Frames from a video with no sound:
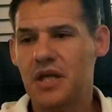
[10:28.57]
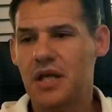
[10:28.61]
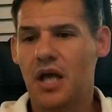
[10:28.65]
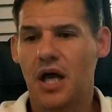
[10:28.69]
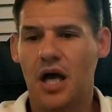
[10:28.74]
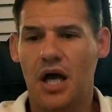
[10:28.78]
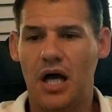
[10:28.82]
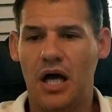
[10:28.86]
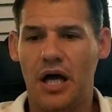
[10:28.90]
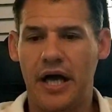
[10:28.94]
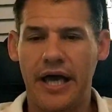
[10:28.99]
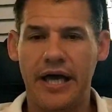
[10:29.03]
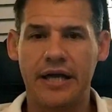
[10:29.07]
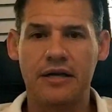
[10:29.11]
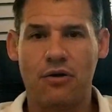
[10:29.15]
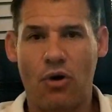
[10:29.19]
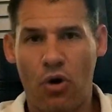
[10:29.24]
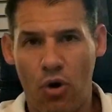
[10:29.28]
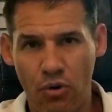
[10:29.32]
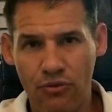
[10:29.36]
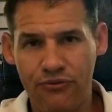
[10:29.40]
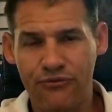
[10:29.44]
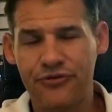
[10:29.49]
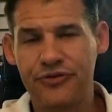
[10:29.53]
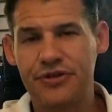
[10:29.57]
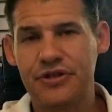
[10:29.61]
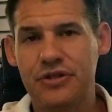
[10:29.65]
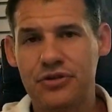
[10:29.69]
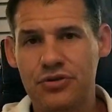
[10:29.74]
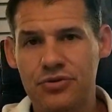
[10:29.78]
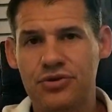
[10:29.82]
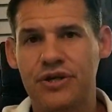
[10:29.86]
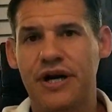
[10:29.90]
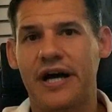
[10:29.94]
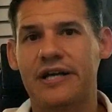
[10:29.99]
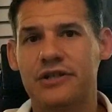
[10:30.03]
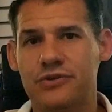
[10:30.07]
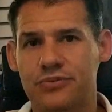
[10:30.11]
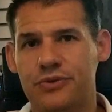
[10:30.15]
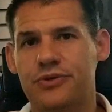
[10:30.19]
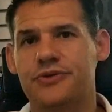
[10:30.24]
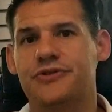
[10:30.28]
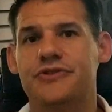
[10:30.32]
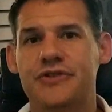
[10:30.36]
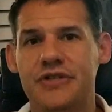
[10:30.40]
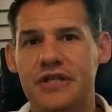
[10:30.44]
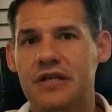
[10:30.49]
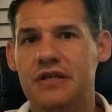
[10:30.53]
And hopefully you guys will
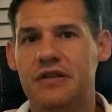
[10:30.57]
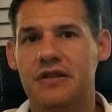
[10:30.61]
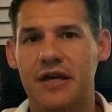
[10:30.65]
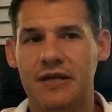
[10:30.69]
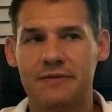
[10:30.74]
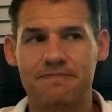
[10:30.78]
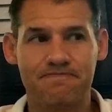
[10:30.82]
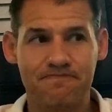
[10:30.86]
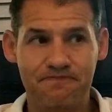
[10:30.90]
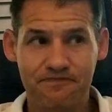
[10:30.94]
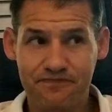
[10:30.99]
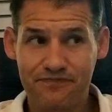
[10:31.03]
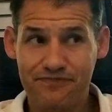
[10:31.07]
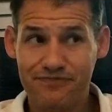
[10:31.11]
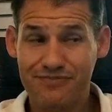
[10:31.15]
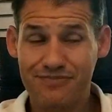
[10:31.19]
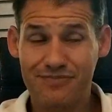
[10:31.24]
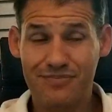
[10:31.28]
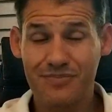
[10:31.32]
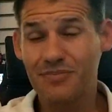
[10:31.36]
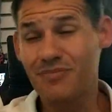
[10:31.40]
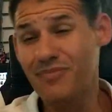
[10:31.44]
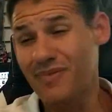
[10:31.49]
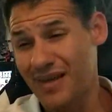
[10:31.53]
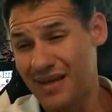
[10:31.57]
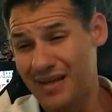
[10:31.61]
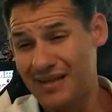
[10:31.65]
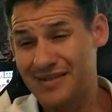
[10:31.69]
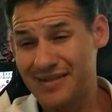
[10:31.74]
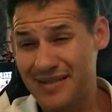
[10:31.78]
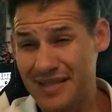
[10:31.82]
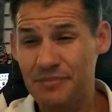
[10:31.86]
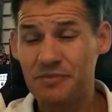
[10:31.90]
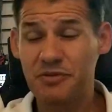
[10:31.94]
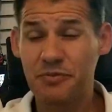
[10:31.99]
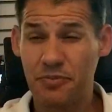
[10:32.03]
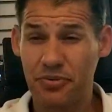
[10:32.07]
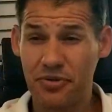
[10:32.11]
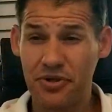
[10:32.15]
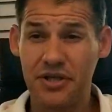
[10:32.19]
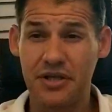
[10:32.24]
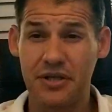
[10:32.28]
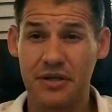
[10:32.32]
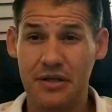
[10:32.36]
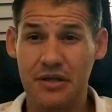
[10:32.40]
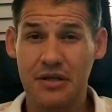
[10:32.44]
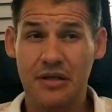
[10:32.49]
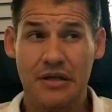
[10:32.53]
see that it seems
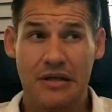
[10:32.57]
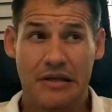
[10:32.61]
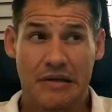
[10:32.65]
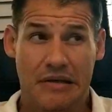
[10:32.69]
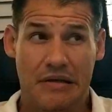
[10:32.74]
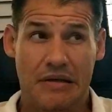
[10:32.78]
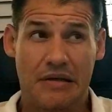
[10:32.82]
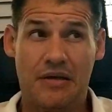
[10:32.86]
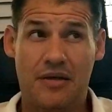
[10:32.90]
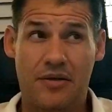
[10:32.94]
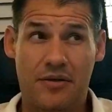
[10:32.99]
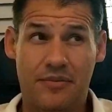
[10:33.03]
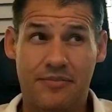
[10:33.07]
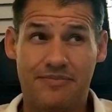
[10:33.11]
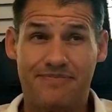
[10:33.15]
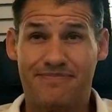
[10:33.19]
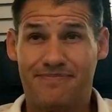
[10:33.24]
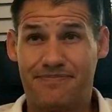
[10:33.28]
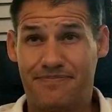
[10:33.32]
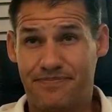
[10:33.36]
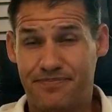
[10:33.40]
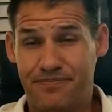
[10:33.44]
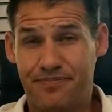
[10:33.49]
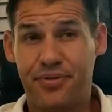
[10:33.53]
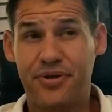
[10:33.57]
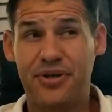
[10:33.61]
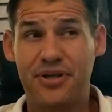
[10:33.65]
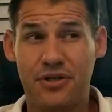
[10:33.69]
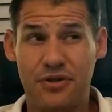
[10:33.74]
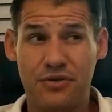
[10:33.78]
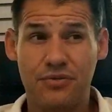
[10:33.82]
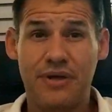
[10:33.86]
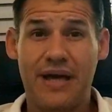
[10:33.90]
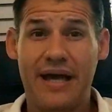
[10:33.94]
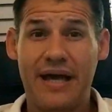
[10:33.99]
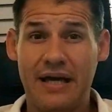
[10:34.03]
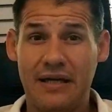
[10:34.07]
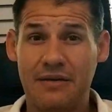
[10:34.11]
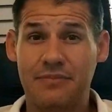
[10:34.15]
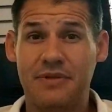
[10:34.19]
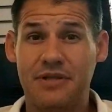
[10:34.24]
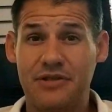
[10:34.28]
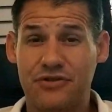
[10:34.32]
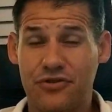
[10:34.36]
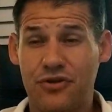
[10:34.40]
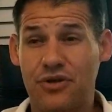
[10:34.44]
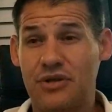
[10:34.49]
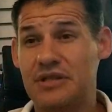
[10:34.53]
pretty
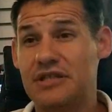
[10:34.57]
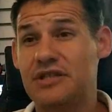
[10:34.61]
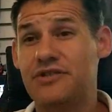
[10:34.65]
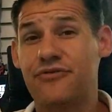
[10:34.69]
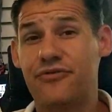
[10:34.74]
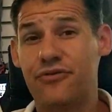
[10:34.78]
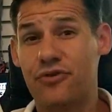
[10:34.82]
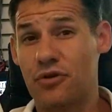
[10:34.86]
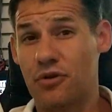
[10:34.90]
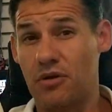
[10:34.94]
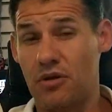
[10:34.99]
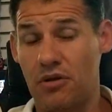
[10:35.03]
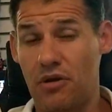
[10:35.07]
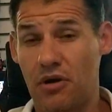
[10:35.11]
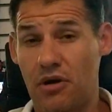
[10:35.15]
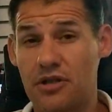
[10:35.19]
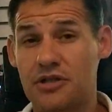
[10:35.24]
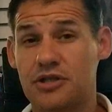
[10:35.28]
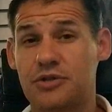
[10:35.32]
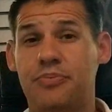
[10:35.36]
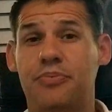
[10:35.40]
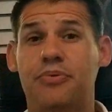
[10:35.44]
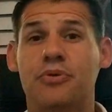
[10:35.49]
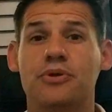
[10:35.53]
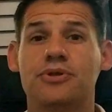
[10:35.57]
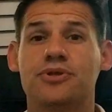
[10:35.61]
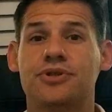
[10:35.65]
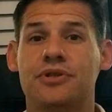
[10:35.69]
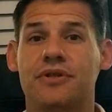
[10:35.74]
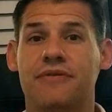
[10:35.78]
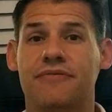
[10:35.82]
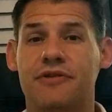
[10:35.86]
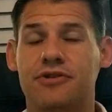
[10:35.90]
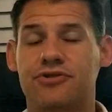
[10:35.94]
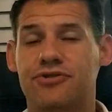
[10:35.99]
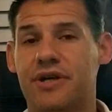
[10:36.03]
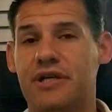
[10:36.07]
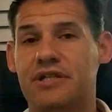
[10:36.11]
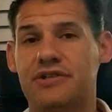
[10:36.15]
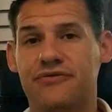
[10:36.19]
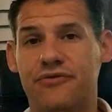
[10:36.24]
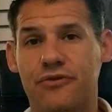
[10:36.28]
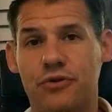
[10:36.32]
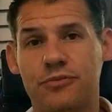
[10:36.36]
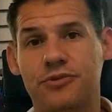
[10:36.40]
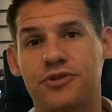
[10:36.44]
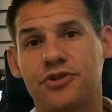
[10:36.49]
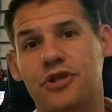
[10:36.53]
unanimous, or at least for a large portion of the
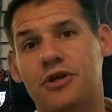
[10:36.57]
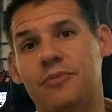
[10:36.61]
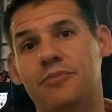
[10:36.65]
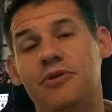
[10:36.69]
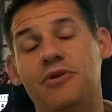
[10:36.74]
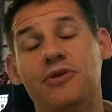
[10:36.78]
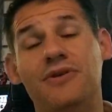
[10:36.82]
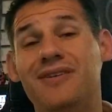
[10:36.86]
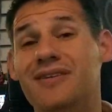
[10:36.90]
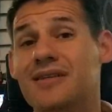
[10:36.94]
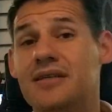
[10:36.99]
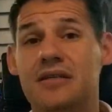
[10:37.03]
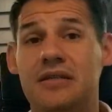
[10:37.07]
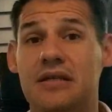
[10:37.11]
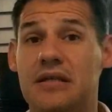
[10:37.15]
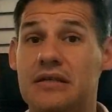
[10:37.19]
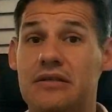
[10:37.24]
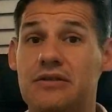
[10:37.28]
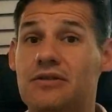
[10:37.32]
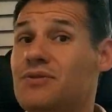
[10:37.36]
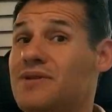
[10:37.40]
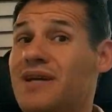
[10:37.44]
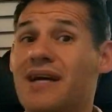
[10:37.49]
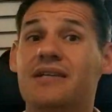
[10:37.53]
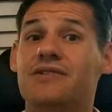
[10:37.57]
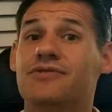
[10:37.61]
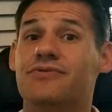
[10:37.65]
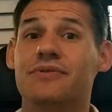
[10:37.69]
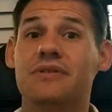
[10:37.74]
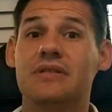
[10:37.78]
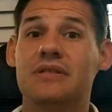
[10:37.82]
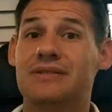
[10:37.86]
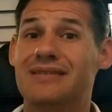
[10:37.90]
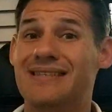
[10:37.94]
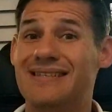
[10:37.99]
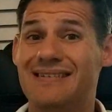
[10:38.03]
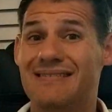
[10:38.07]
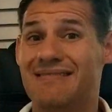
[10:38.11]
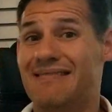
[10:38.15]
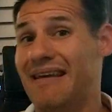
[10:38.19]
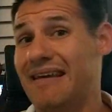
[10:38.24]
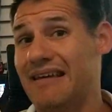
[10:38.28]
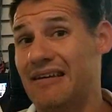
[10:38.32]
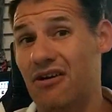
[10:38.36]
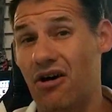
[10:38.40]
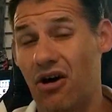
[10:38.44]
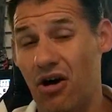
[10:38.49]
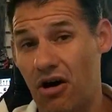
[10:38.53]
Transformers community, that you guys really didn't
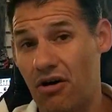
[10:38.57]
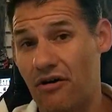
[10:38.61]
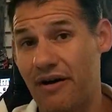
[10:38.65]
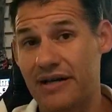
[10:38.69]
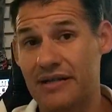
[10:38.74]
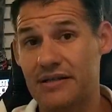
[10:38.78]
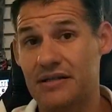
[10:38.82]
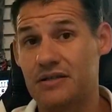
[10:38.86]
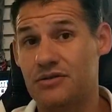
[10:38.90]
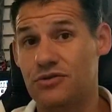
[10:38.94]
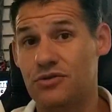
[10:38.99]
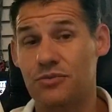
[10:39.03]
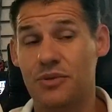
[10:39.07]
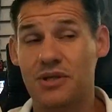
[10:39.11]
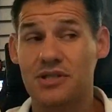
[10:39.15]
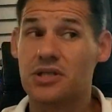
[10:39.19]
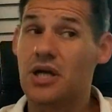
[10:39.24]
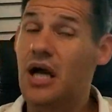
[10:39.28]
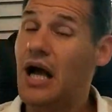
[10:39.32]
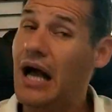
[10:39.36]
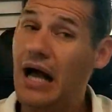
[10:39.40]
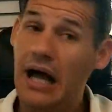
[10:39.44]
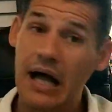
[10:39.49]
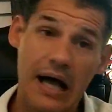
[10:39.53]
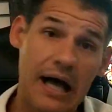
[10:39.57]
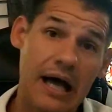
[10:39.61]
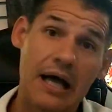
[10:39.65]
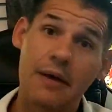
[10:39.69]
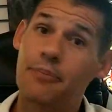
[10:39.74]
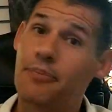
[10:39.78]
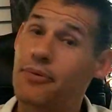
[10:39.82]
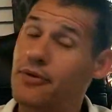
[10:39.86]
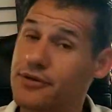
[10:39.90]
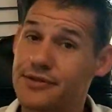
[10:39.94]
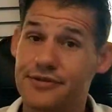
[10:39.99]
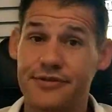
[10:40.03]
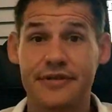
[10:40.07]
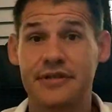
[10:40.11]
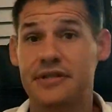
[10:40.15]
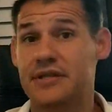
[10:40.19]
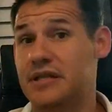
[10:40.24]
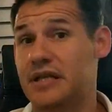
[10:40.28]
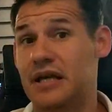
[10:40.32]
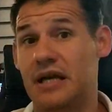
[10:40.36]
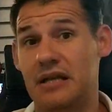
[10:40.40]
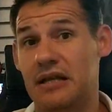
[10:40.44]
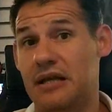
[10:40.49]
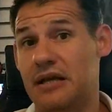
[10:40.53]
like RID too much. I personally did
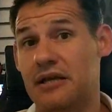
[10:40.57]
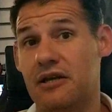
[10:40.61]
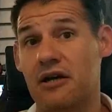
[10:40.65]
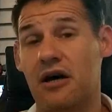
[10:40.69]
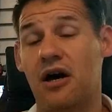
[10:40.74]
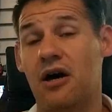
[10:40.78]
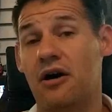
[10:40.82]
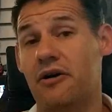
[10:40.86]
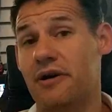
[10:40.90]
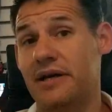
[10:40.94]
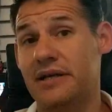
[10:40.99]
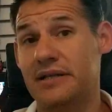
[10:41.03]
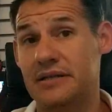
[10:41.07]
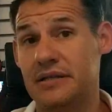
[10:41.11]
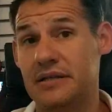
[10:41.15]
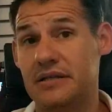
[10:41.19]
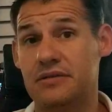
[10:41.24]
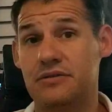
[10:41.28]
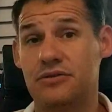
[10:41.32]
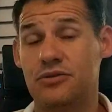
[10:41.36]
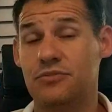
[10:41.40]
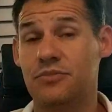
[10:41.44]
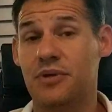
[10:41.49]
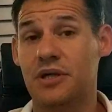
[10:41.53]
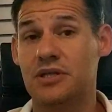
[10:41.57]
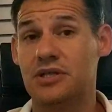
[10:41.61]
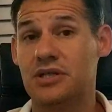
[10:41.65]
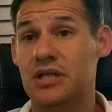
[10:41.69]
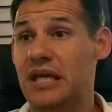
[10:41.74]
not like RID too much.